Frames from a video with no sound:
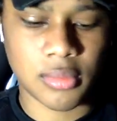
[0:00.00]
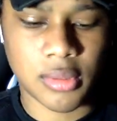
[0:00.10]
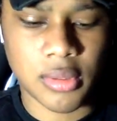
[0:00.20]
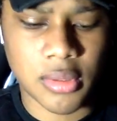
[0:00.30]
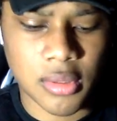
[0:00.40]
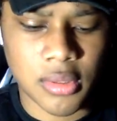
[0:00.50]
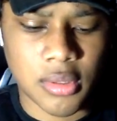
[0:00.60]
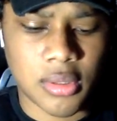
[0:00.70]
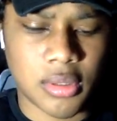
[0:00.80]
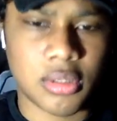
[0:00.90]

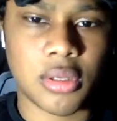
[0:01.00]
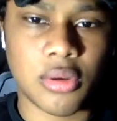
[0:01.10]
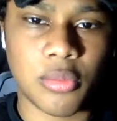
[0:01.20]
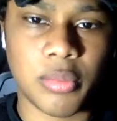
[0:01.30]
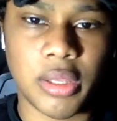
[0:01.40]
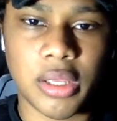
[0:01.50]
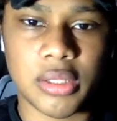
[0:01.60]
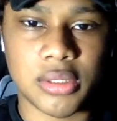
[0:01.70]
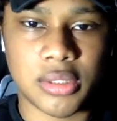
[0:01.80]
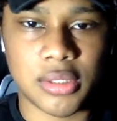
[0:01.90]
it's not going to be
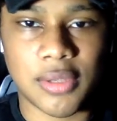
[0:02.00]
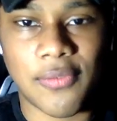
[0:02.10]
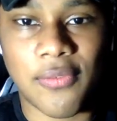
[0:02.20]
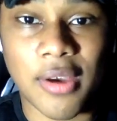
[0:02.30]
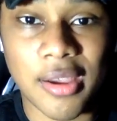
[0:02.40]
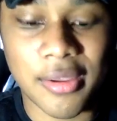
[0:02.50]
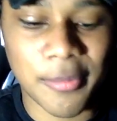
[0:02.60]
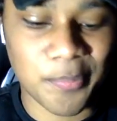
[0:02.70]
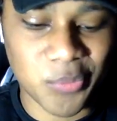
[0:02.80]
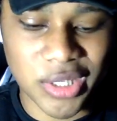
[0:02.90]
as fire
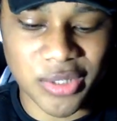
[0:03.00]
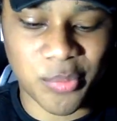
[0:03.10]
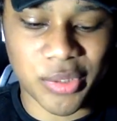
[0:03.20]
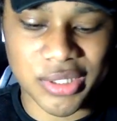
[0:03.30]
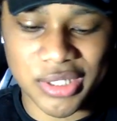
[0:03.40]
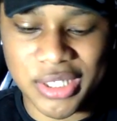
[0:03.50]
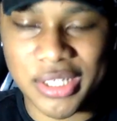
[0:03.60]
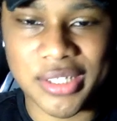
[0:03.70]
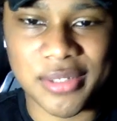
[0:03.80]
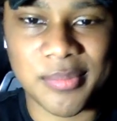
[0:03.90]
as a
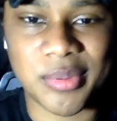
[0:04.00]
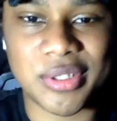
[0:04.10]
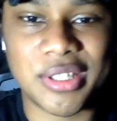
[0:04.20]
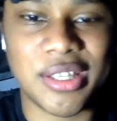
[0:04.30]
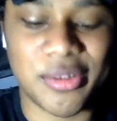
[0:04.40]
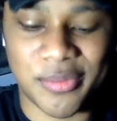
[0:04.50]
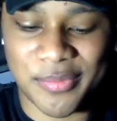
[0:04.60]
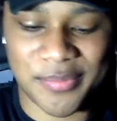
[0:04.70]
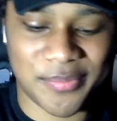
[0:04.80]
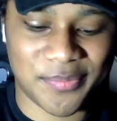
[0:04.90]
presentation, but still.
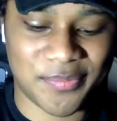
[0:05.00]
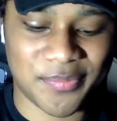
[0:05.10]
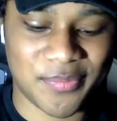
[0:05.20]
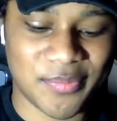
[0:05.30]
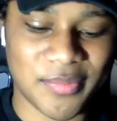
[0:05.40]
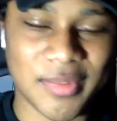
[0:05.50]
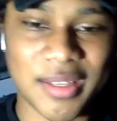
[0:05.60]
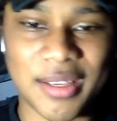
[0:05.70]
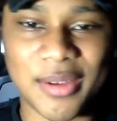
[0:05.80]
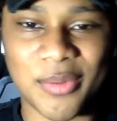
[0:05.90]

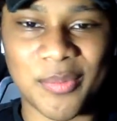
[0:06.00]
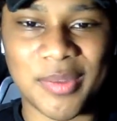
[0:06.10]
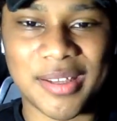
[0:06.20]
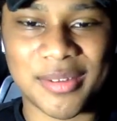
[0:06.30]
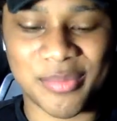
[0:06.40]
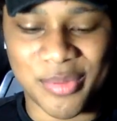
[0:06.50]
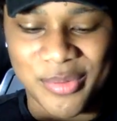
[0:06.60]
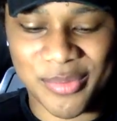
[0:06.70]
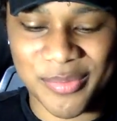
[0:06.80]
It don't matter, bro.